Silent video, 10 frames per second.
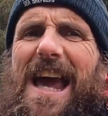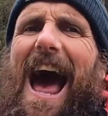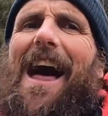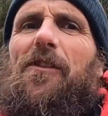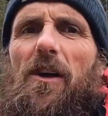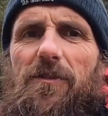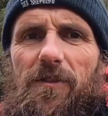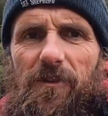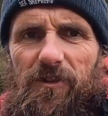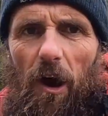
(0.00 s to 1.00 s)

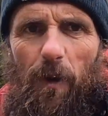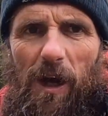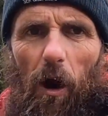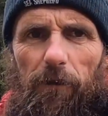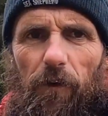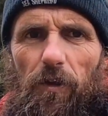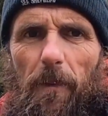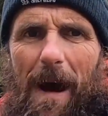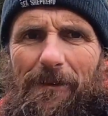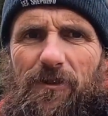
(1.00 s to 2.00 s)
cannons going off on the
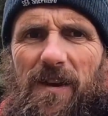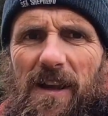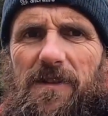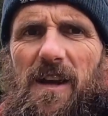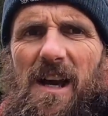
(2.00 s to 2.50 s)
mountain.